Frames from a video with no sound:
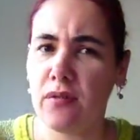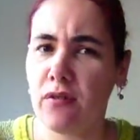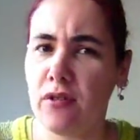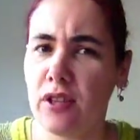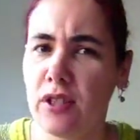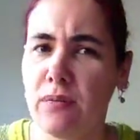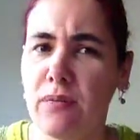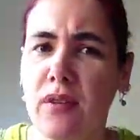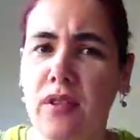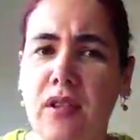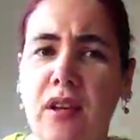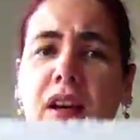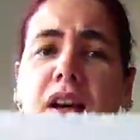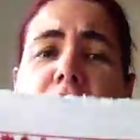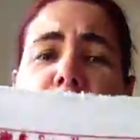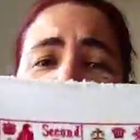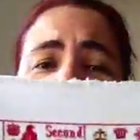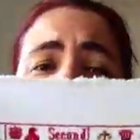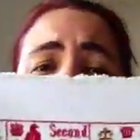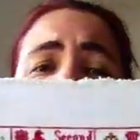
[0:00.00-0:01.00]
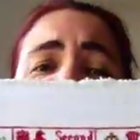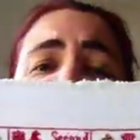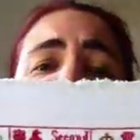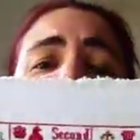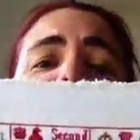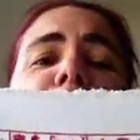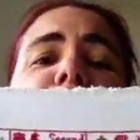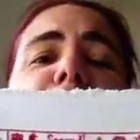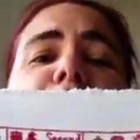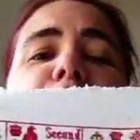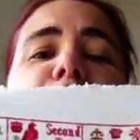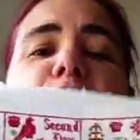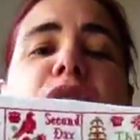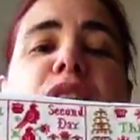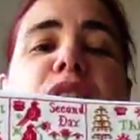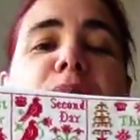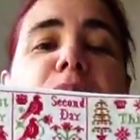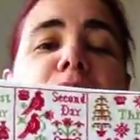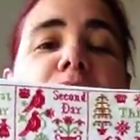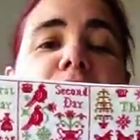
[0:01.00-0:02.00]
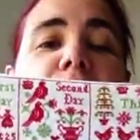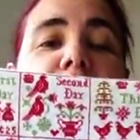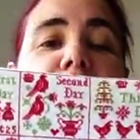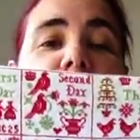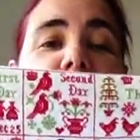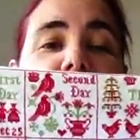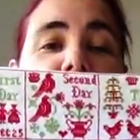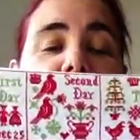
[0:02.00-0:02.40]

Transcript: of Christmas, 12 Days of Christmas.